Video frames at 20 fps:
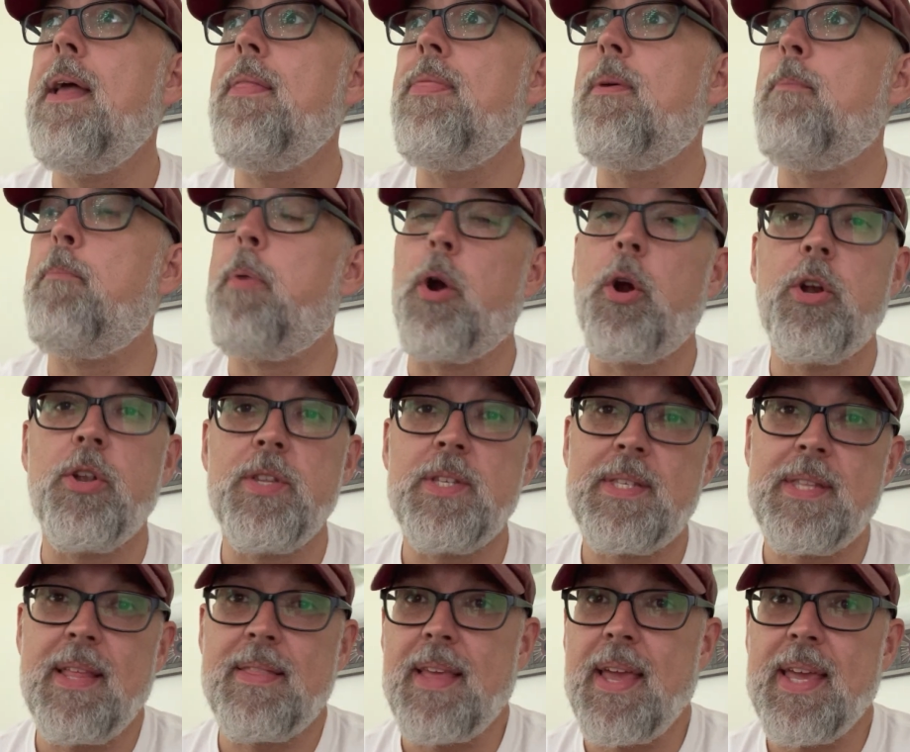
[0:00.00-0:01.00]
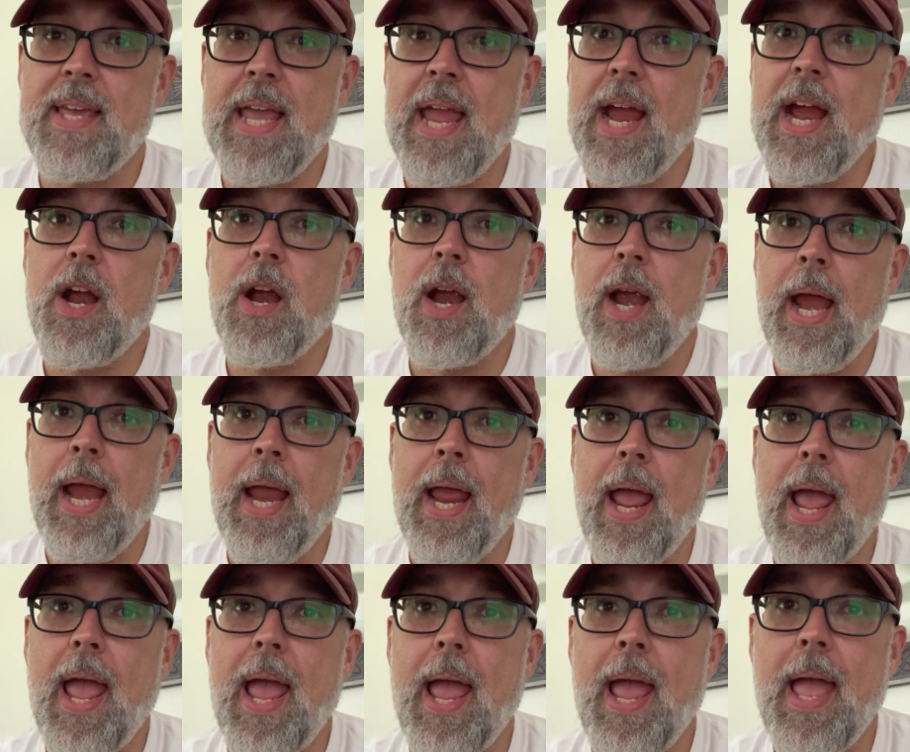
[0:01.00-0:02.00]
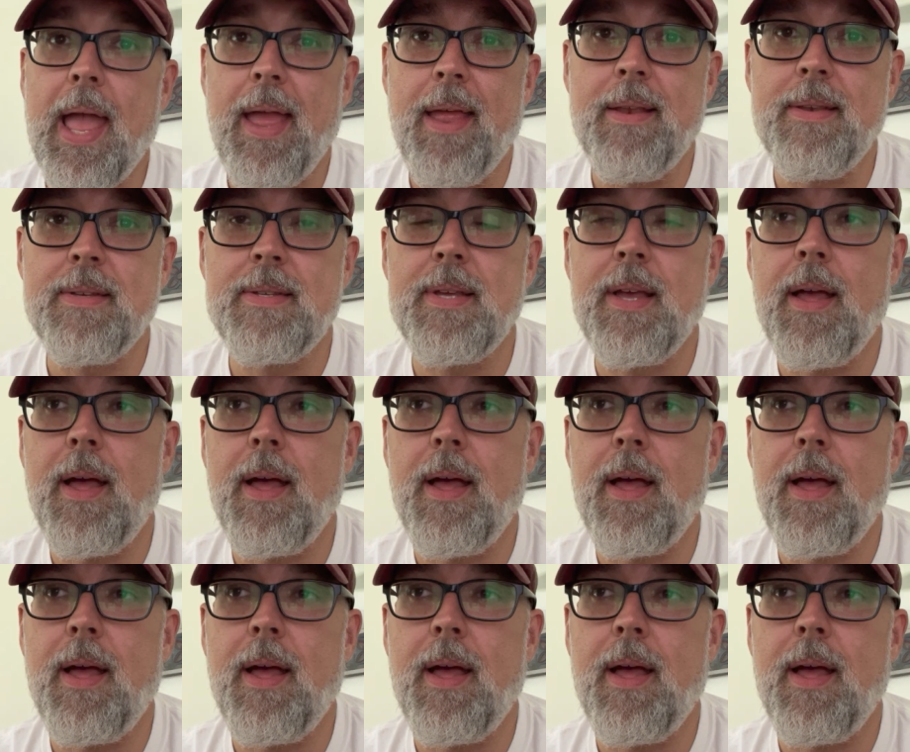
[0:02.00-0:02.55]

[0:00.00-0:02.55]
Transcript: the burdens that they carry, and